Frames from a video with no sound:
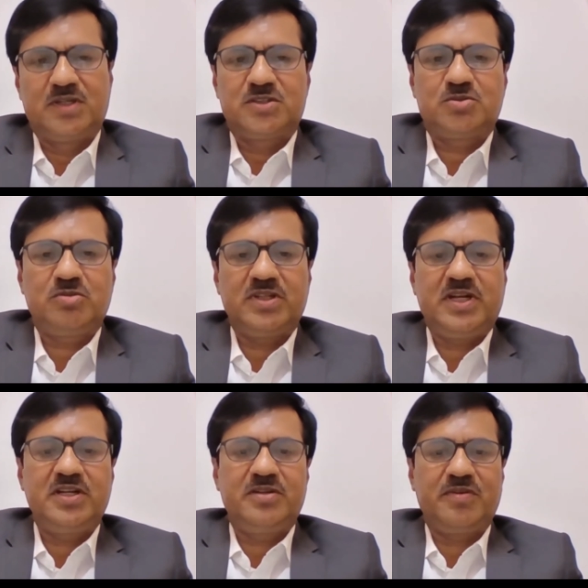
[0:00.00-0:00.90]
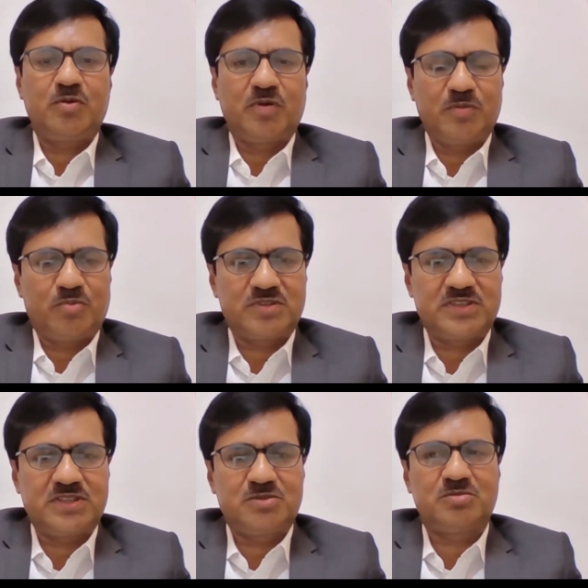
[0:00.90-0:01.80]
So we can identify one
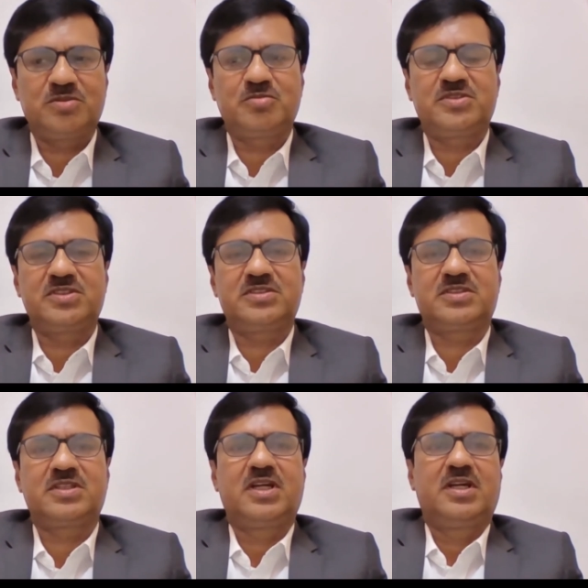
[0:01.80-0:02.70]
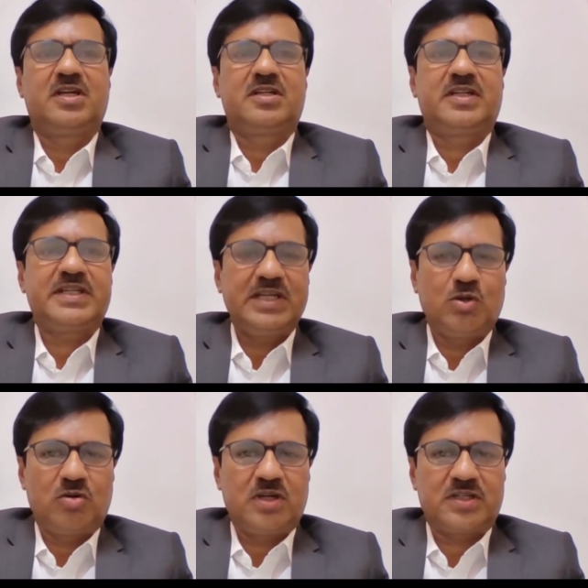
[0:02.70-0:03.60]
process which is taking
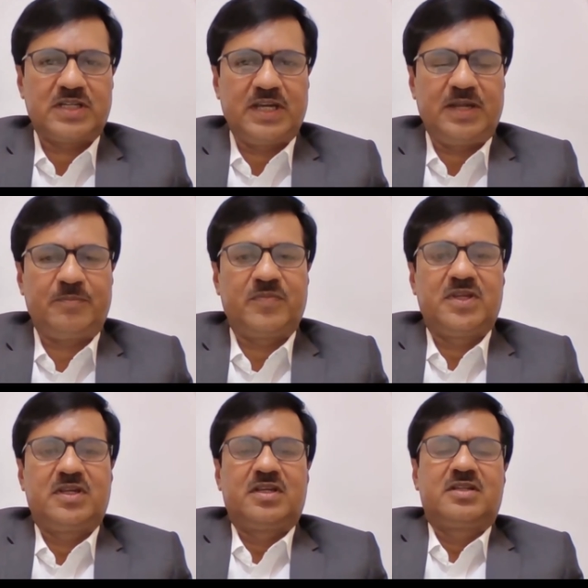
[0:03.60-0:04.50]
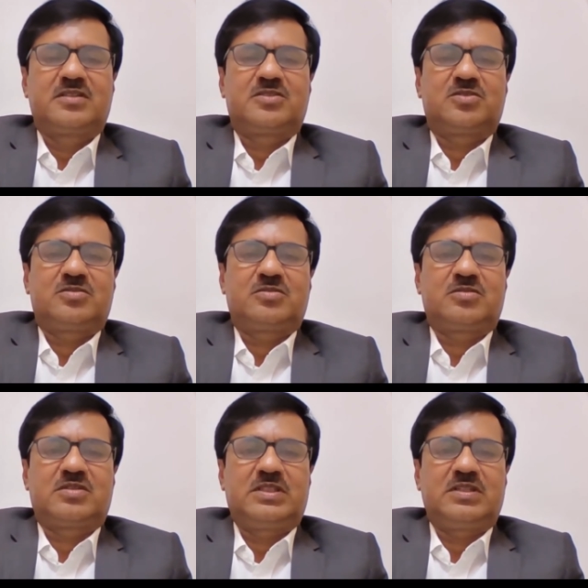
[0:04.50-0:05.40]
longer time.
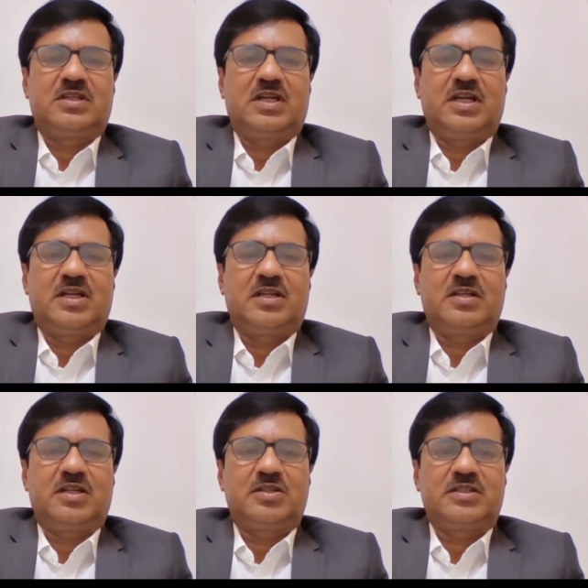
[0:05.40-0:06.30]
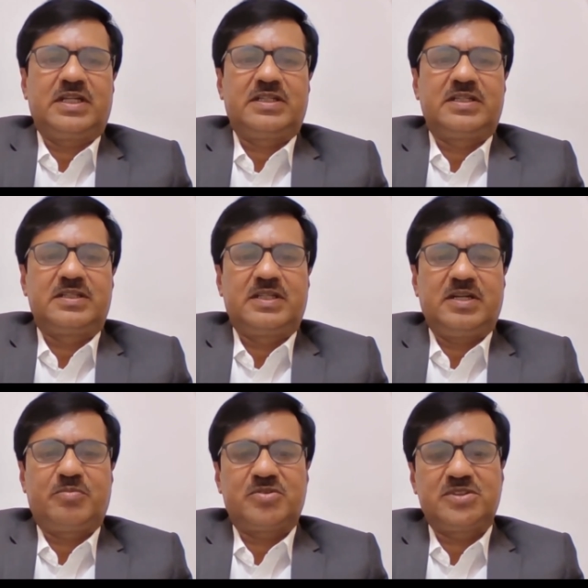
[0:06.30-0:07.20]
So
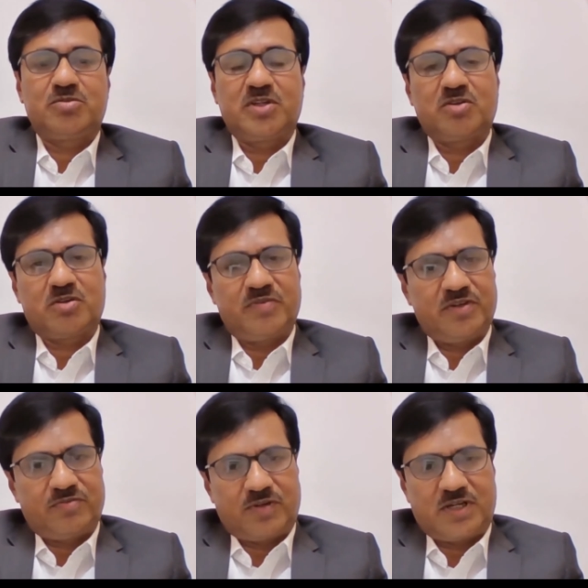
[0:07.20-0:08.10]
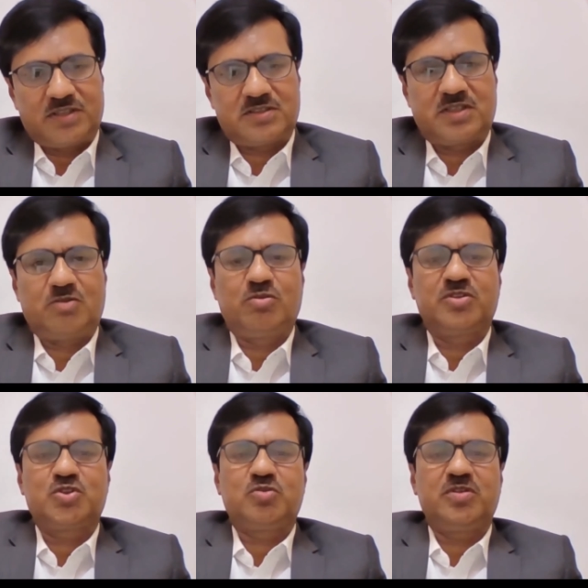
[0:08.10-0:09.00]
that process we can automate fast. We
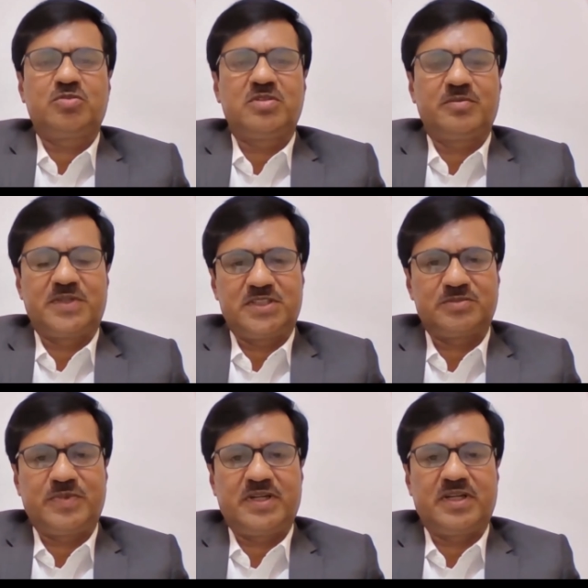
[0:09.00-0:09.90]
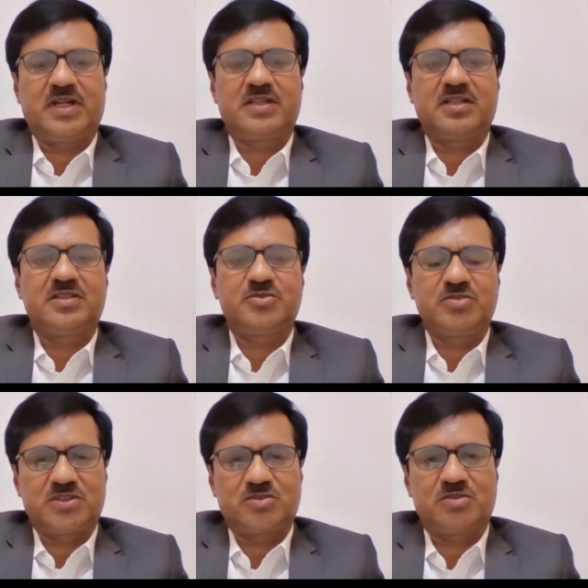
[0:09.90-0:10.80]
can show it to the management and other
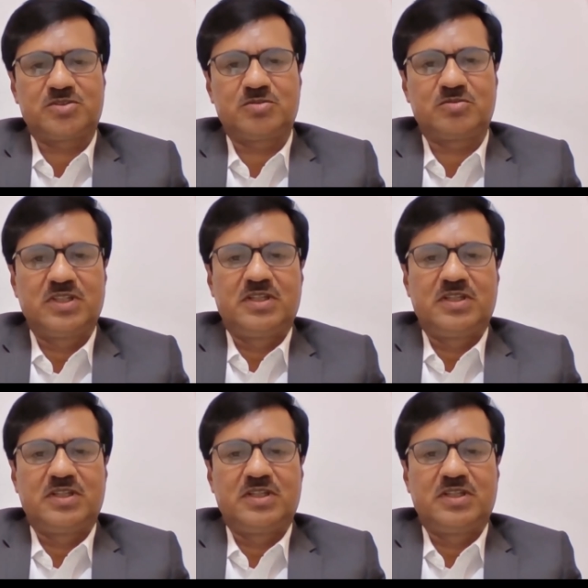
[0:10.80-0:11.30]
users also.